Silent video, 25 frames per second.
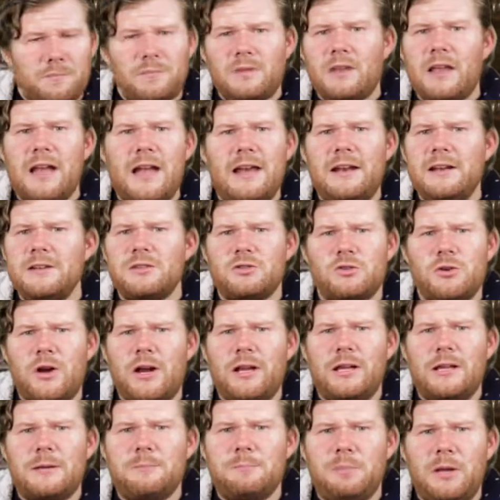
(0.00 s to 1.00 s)
and he's
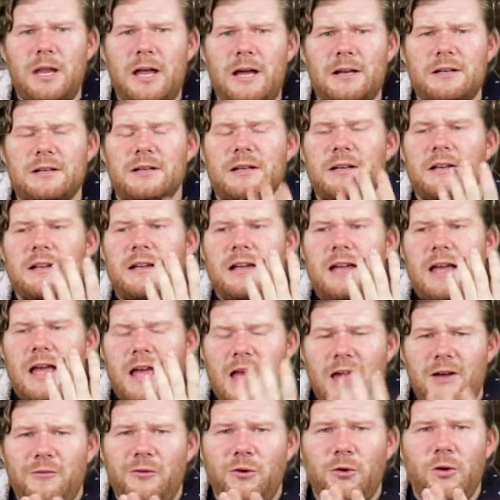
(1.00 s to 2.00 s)
trailing blood
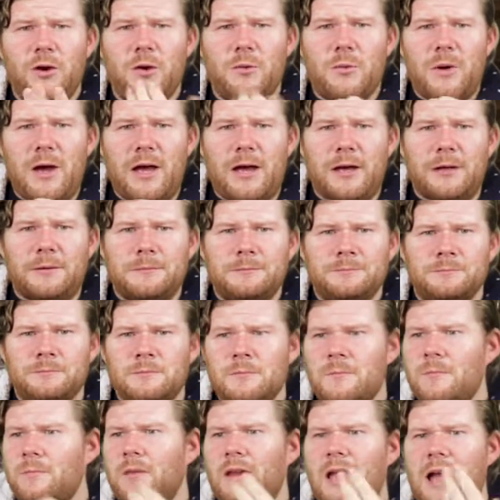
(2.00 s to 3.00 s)
everywhere.
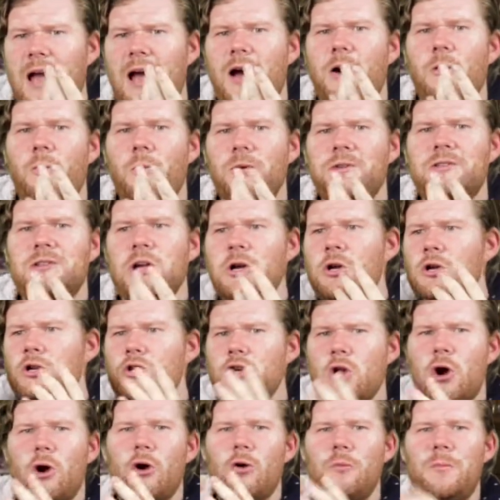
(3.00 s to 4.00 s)
How was
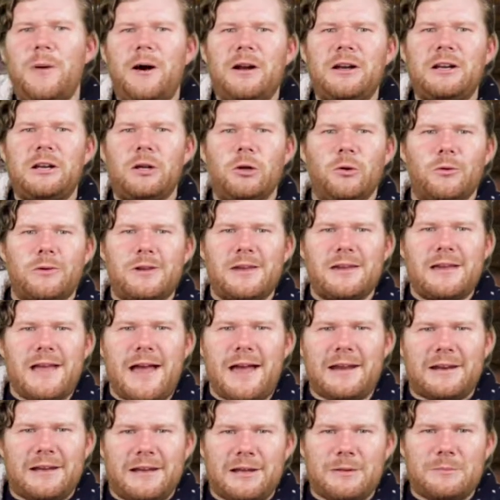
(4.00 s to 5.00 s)
nobody looking
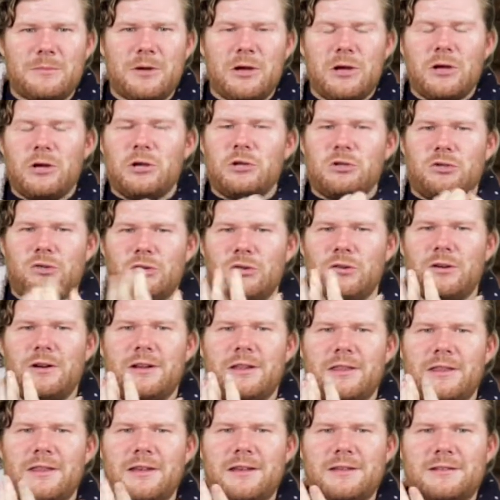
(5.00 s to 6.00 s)
at him
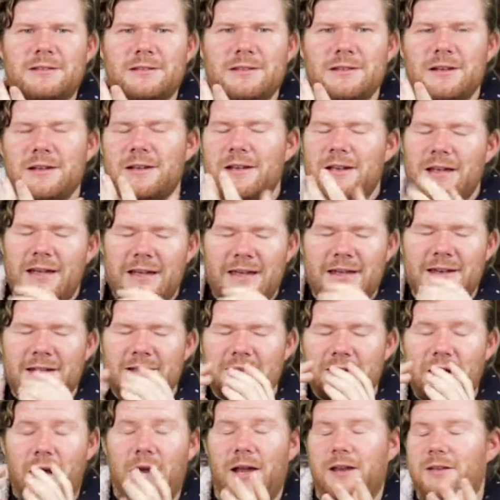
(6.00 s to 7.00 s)
during this?
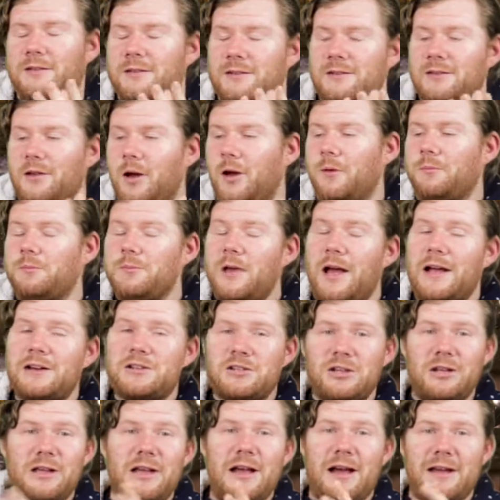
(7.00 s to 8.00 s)

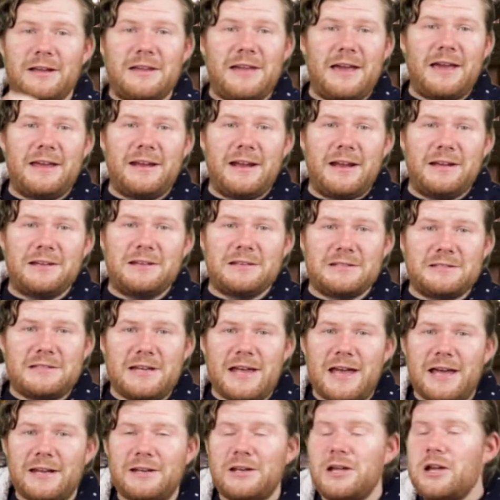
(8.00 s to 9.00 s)
Actually, I can
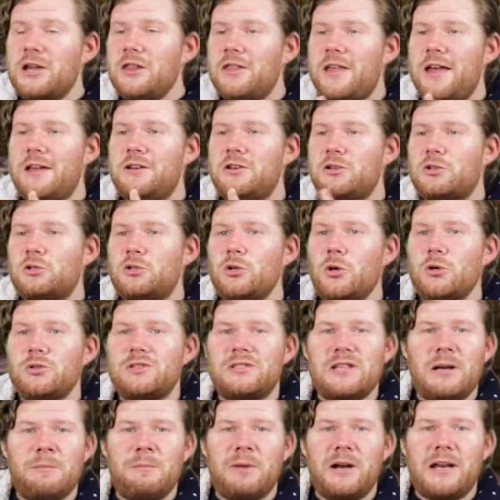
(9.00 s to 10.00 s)
understand. They just saw
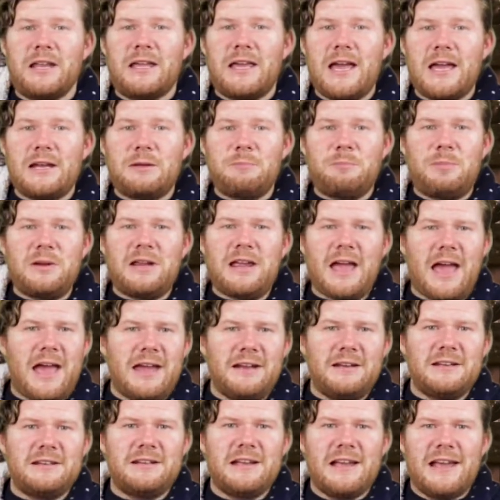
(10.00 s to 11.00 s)
somebody get
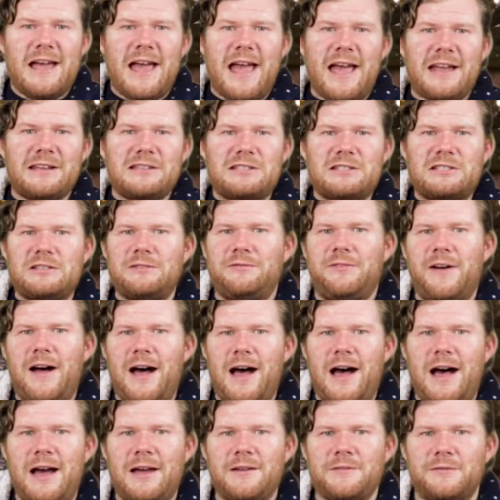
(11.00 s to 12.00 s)
beheaded and
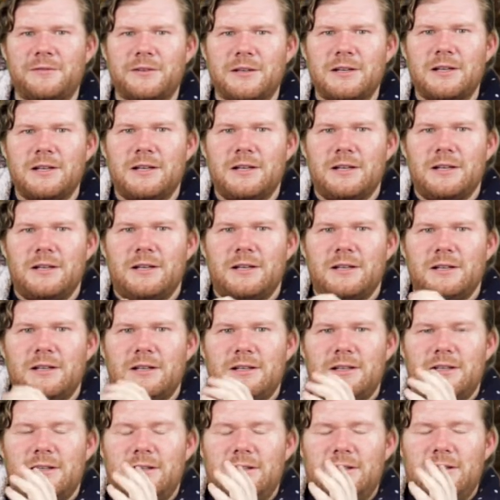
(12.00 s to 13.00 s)
survive.
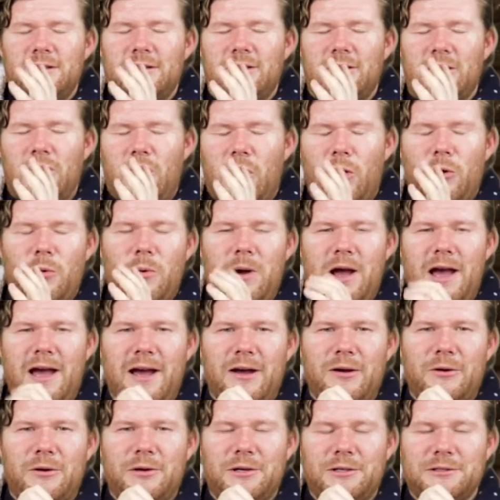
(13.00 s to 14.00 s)
Oh
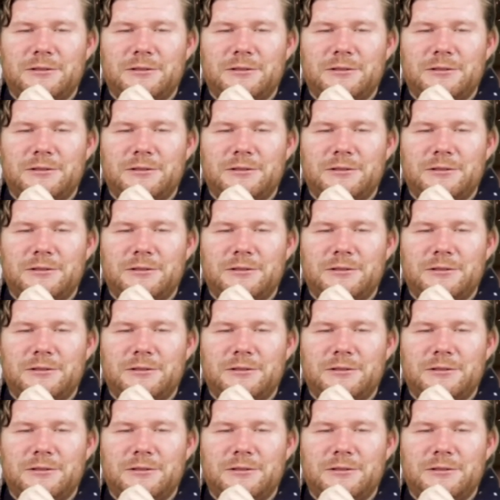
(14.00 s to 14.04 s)
wow.